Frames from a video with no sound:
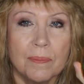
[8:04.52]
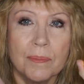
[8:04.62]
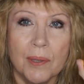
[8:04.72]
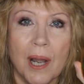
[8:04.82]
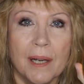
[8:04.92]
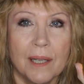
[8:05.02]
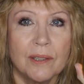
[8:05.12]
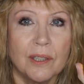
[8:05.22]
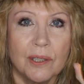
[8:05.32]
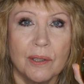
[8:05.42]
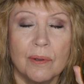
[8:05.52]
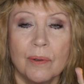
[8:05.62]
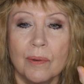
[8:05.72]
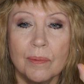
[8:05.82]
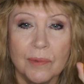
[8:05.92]
product to
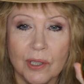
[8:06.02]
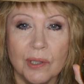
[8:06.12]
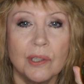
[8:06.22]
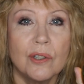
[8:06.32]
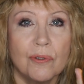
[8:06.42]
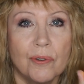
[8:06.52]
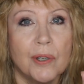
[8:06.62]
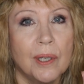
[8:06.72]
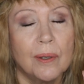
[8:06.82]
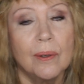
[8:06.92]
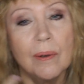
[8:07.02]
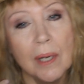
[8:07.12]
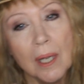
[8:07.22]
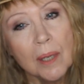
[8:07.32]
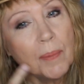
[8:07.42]
just do for you.
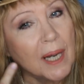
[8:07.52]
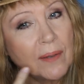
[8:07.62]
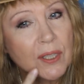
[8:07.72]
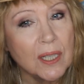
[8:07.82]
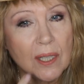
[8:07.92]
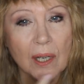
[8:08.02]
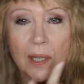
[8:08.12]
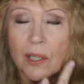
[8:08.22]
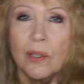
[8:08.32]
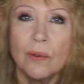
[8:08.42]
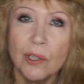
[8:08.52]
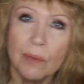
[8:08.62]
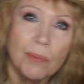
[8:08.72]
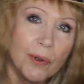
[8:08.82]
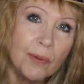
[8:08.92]
But I've seen a huge
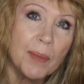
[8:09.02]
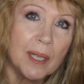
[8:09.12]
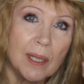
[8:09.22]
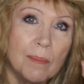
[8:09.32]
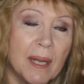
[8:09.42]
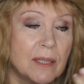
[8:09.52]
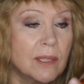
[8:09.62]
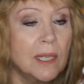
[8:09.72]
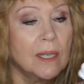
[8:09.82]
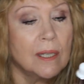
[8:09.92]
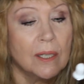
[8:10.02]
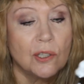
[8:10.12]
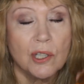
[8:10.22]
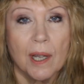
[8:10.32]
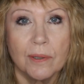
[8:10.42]
improvement in my skin
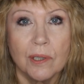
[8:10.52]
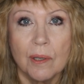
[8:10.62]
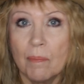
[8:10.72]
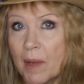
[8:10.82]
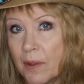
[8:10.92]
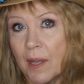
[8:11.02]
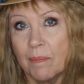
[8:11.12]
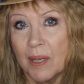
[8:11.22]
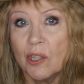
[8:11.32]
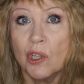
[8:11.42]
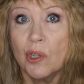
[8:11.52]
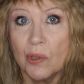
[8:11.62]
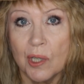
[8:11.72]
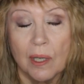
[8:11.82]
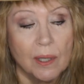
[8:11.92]
in just the month I've been
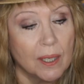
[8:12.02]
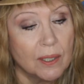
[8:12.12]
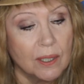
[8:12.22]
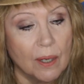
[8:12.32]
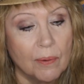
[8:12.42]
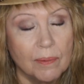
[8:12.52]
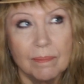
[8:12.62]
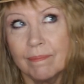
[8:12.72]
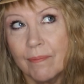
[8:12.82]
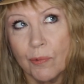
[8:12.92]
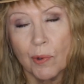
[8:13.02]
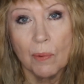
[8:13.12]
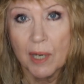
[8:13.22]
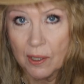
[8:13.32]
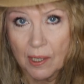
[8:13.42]
using this. So 3
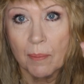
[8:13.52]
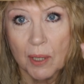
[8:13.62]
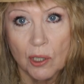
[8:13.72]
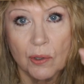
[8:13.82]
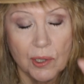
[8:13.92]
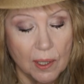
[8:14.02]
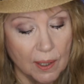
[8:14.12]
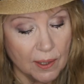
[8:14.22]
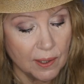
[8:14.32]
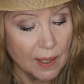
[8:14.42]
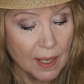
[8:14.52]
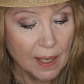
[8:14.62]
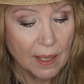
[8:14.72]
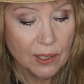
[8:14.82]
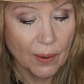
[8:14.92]
weeks I've been using this.
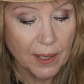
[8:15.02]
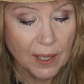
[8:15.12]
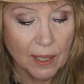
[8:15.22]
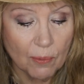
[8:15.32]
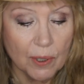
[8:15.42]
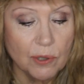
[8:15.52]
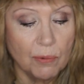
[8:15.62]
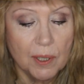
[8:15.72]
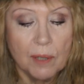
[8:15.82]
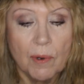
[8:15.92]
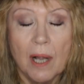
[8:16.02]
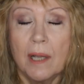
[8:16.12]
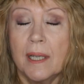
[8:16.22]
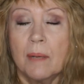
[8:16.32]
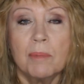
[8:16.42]
So I think it works really
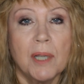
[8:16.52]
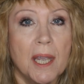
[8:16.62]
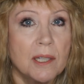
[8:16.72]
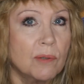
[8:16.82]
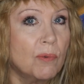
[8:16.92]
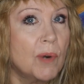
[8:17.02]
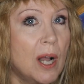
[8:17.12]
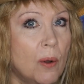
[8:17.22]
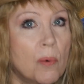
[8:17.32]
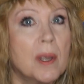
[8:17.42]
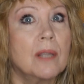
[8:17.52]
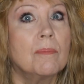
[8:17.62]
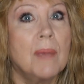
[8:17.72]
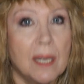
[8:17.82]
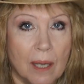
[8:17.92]
well. It plays well with
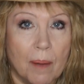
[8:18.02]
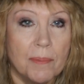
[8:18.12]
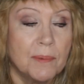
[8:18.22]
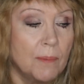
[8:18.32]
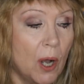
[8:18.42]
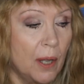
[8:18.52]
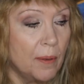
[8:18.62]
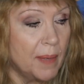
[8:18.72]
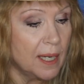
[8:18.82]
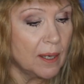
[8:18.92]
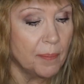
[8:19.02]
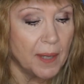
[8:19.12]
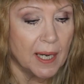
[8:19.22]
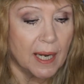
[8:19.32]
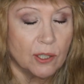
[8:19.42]
makeup. All the makeup
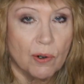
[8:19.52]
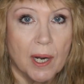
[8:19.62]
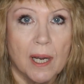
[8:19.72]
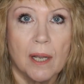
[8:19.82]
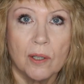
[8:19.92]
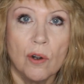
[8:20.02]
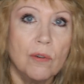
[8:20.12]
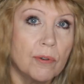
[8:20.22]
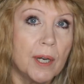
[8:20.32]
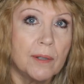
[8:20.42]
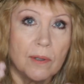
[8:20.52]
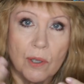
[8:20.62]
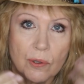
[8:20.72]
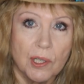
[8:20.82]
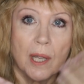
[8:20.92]
that I try on over it
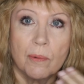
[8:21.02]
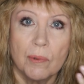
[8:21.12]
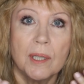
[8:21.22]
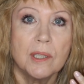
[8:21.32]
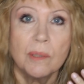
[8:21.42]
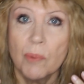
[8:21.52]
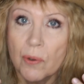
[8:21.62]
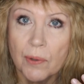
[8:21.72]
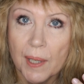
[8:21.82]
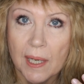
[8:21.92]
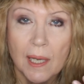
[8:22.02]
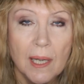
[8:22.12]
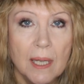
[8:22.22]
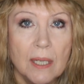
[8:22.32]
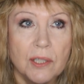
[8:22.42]
goes on really smoothly.
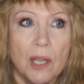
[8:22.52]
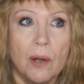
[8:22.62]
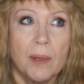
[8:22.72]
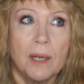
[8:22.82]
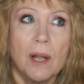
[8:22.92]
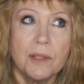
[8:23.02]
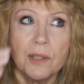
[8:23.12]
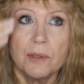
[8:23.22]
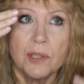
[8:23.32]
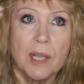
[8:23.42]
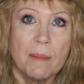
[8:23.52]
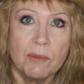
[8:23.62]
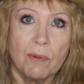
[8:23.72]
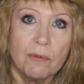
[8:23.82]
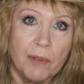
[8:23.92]
So it also
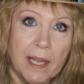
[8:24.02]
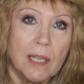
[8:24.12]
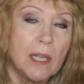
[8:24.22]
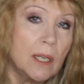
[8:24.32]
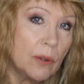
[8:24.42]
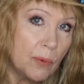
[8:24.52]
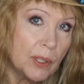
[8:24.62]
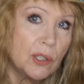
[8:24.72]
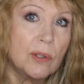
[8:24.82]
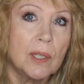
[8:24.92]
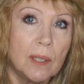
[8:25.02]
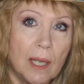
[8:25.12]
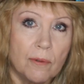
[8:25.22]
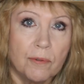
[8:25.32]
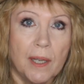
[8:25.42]
stops with flaking. In the winter you get a
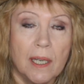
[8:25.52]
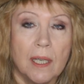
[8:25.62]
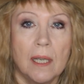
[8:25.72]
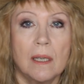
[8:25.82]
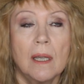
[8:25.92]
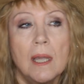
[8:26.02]
lot of flaking.